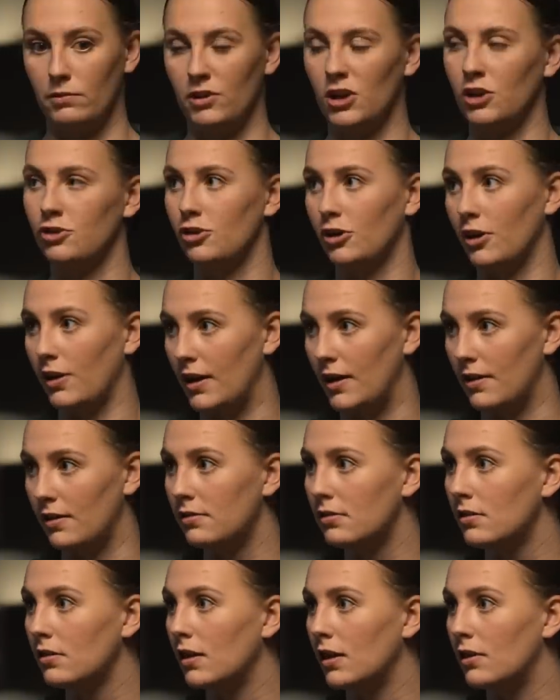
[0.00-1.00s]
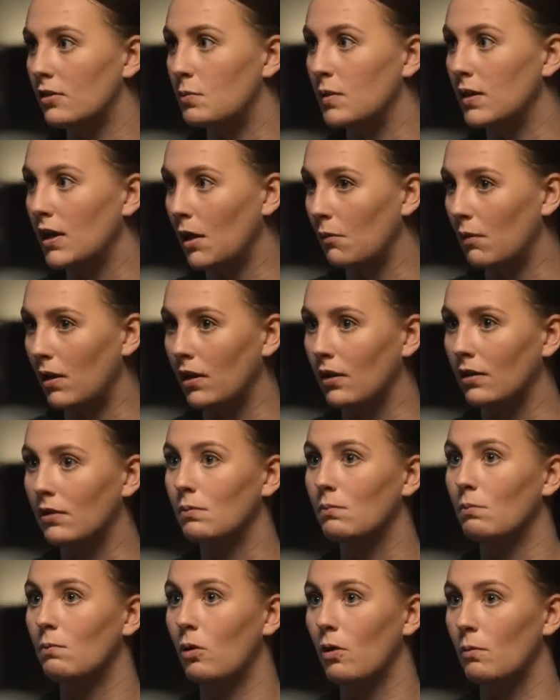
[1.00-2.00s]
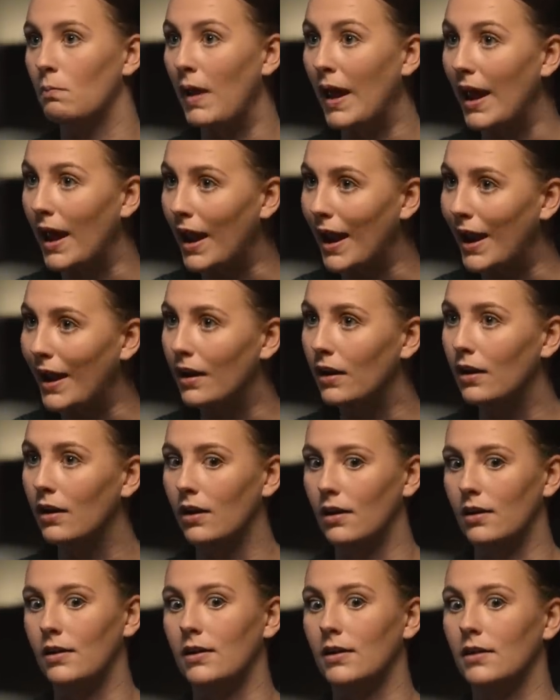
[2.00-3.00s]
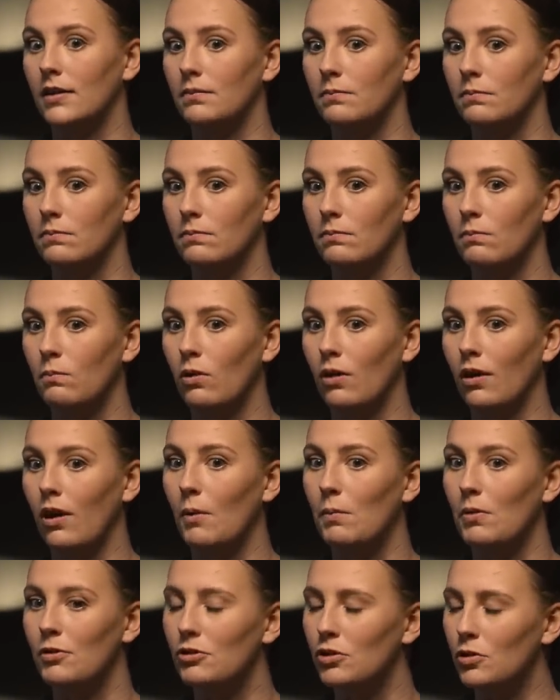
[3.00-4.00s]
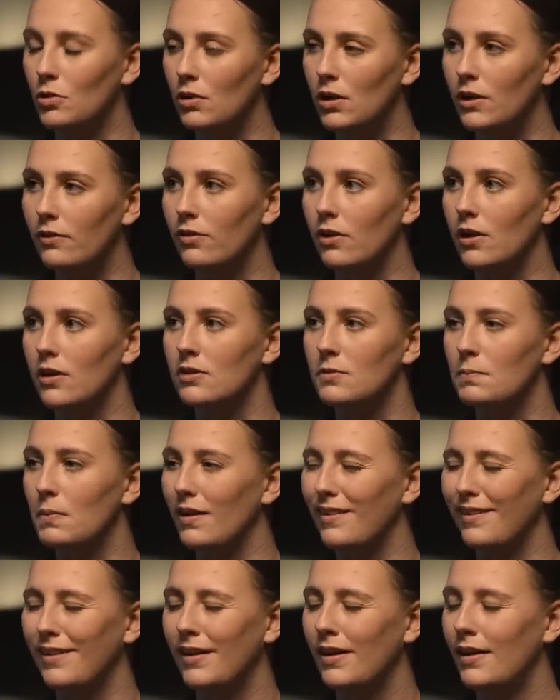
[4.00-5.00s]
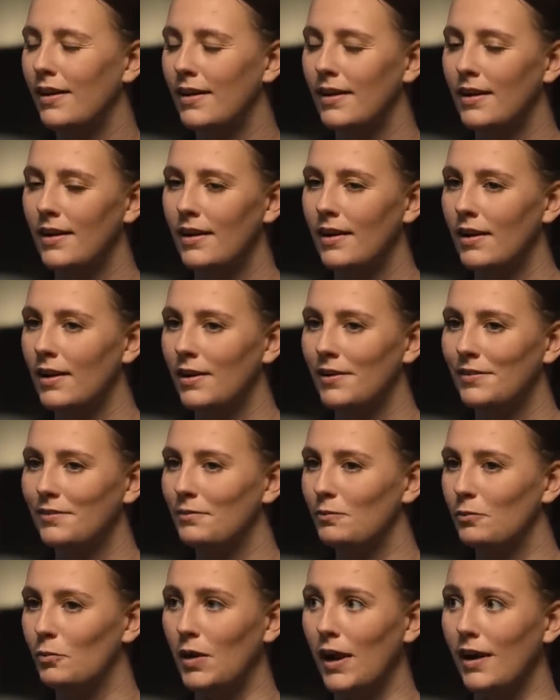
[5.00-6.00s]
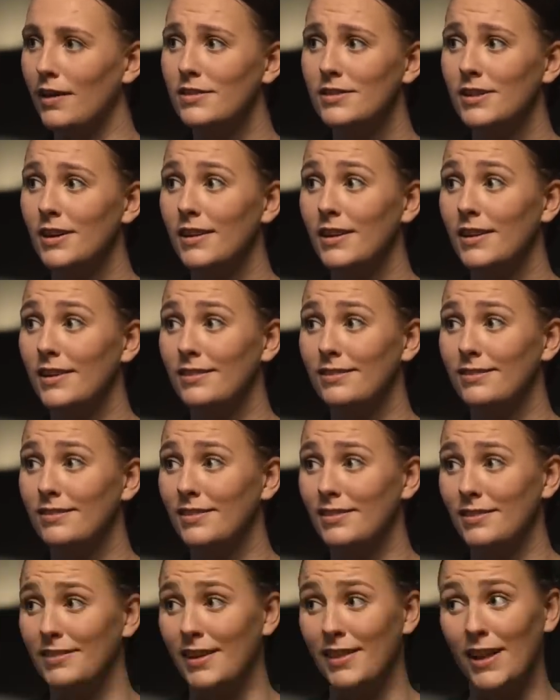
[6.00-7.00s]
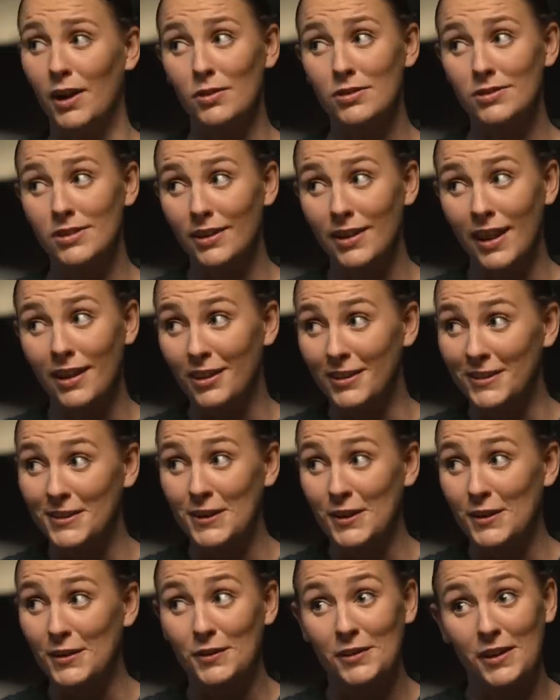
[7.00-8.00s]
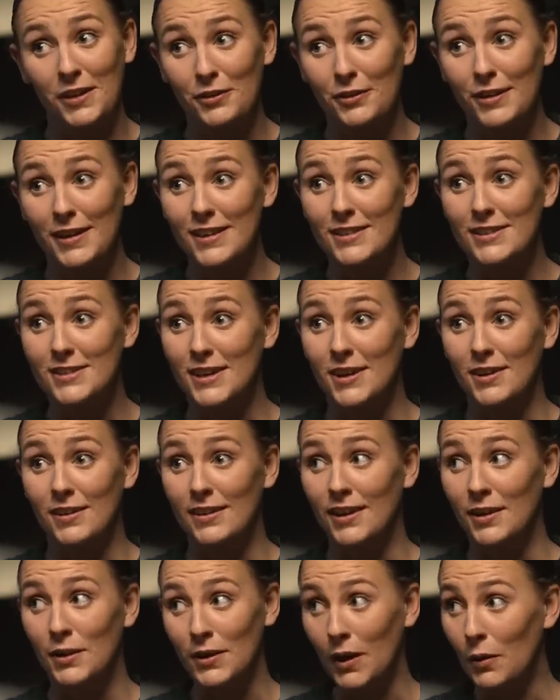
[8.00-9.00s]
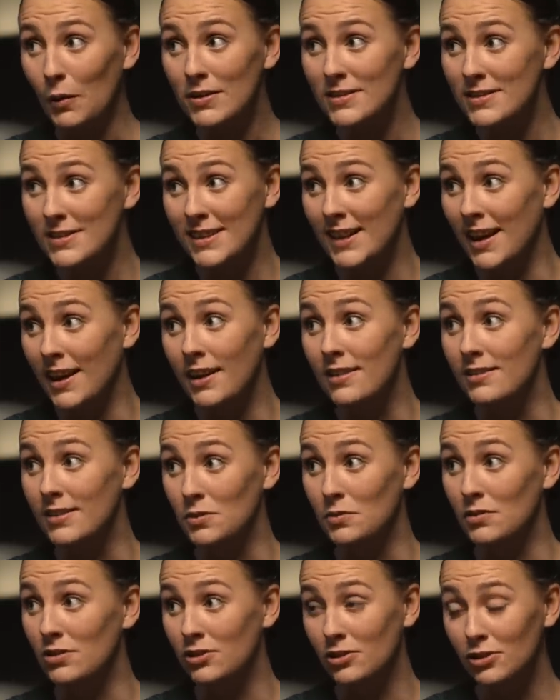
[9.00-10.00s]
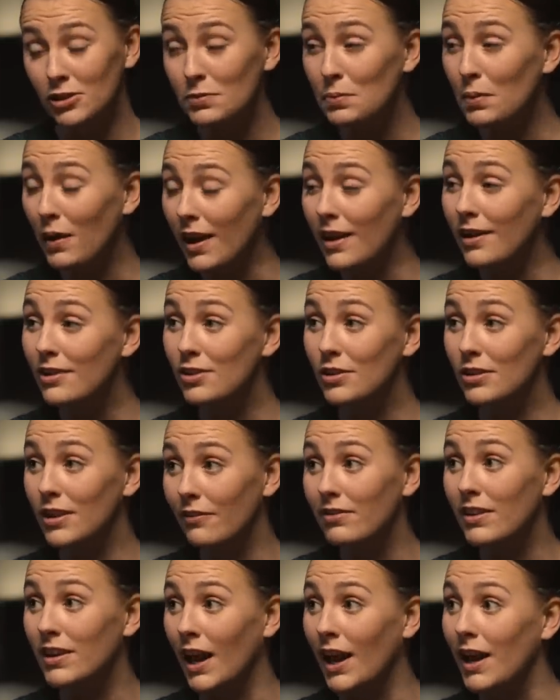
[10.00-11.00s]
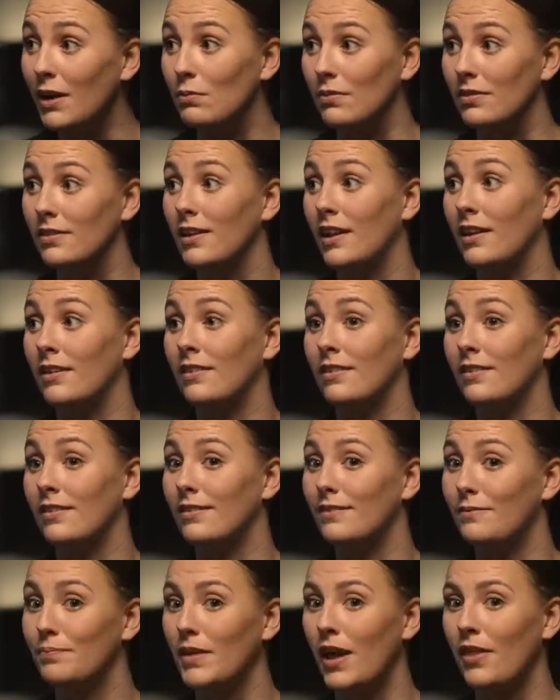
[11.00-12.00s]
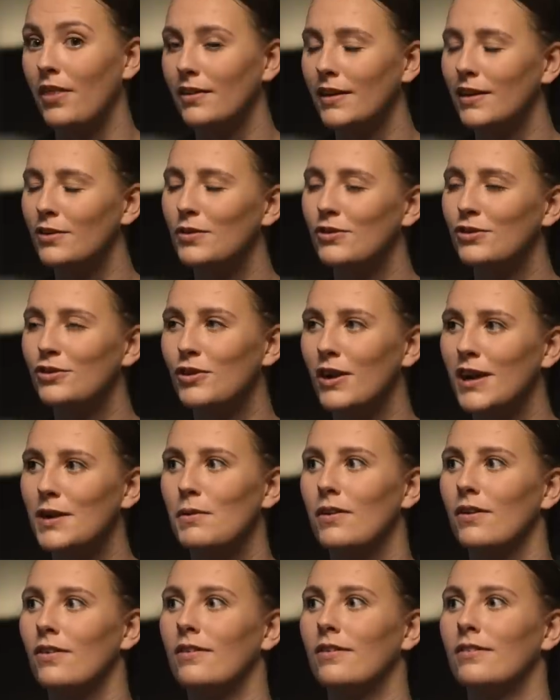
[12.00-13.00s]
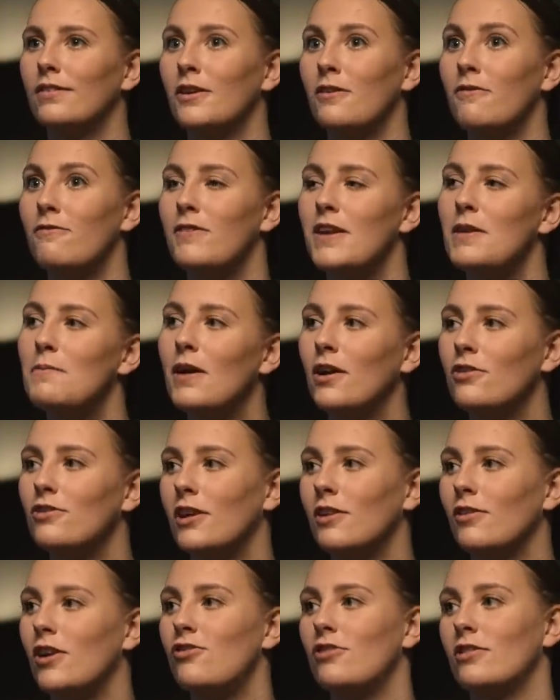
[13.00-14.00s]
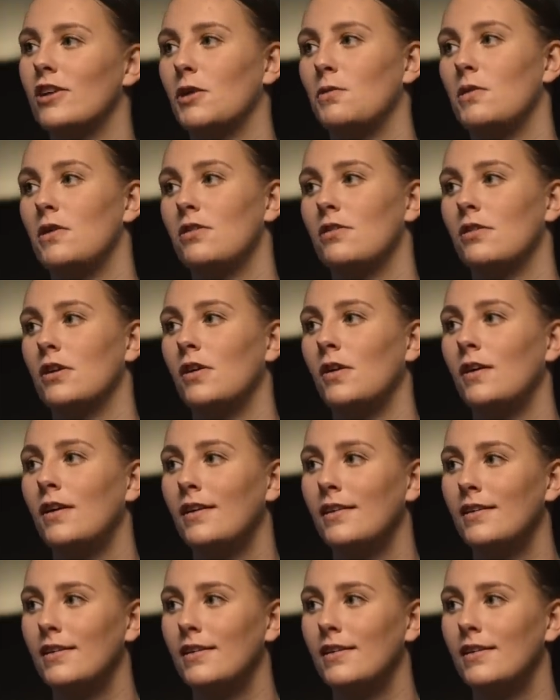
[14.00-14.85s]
luxurious, it's becoming more paid, um, more opportunity for us, but when I started, and that was not that long ago, only three years ago, th that wasn't the case. It was you're just playing because you love the game. And I think that's what's great about the female generation coming through,